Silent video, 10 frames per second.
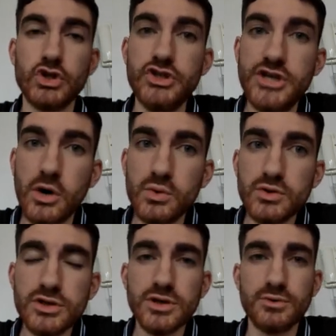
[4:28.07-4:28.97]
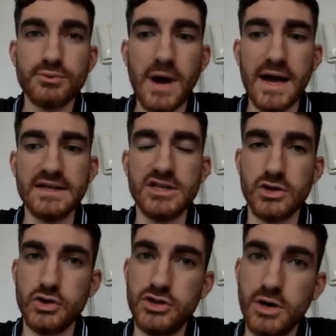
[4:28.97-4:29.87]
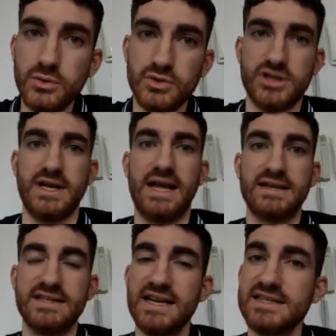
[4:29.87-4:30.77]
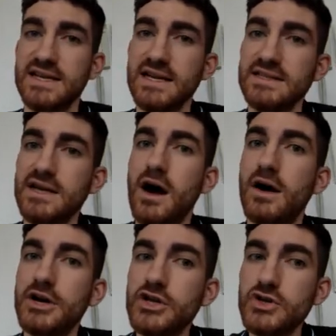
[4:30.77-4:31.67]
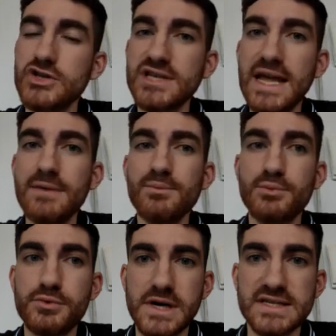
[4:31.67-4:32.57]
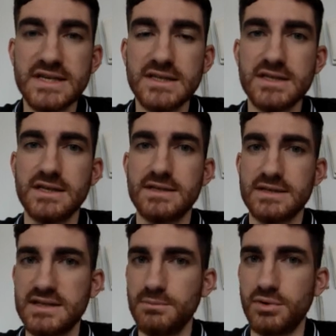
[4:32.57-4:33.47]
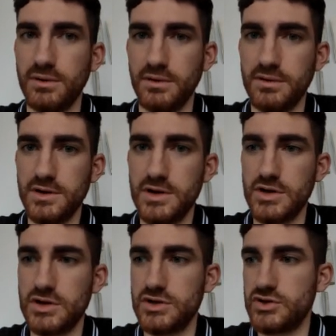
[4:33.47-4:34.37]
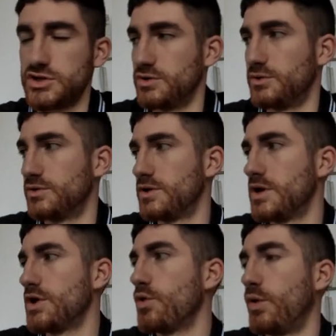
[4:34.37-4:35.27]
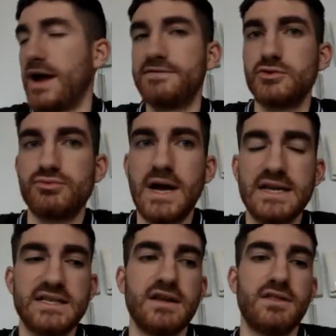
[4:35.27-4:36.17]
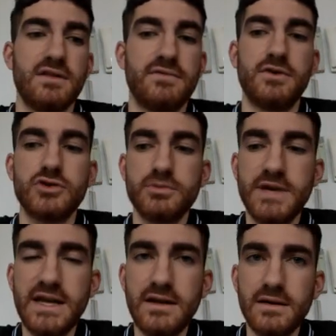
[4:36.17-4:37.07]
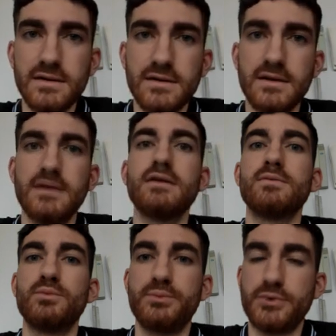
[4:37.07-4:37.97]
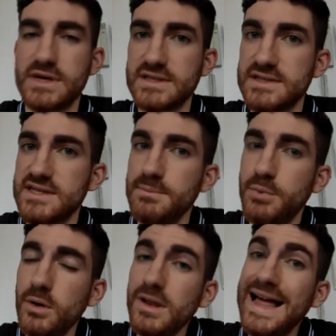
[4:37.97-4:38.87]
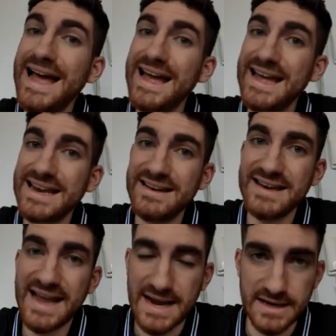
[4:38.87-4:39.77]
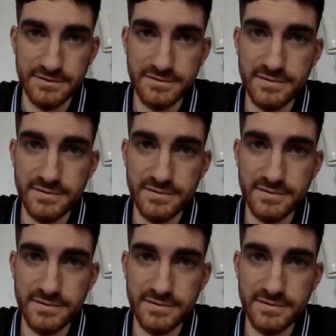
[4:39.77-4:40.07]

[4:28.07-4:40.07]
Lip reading: Don't, write, don't, and doesn't are used in present simple. So we have to write the verb to be, present simple, negative.